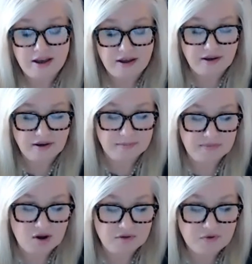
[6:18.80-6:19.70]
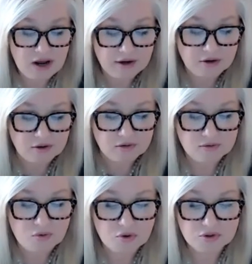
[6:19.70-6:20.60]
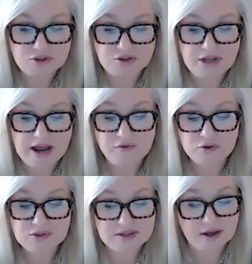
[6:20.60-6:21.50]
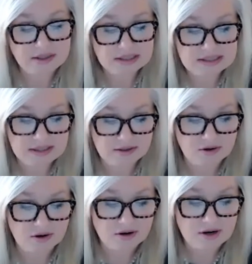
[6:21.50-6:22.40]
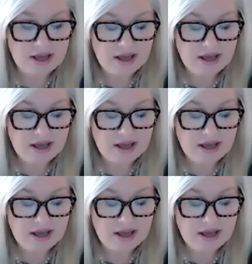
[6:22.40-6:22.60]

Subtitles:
on file, or have you signed a DNR?